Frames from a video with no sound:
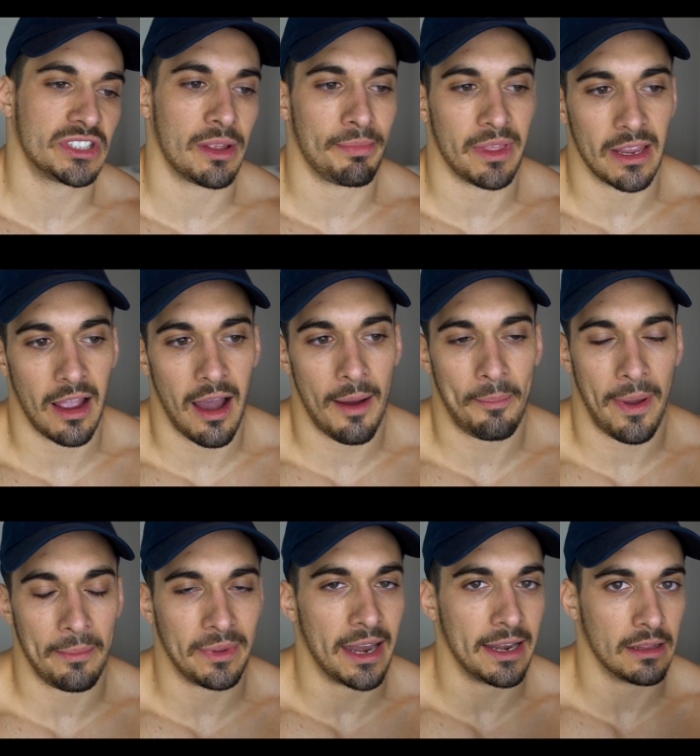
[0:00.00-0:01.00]
something up,
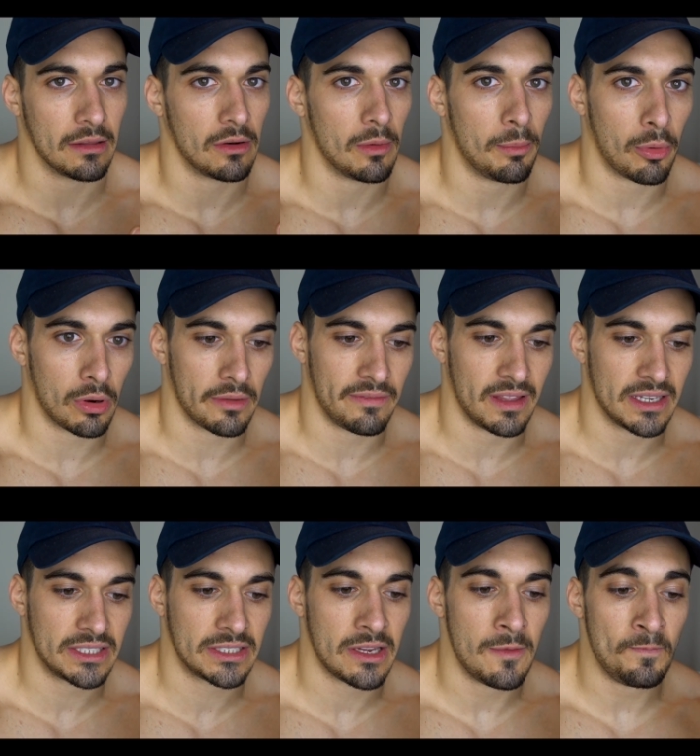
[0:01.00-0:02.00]
I'm getting a little bored of
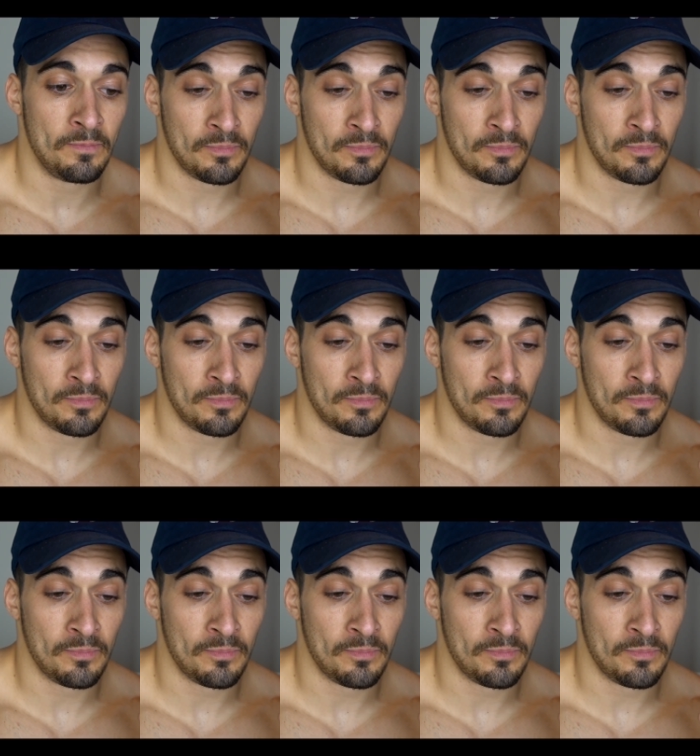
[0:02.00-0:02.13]
this.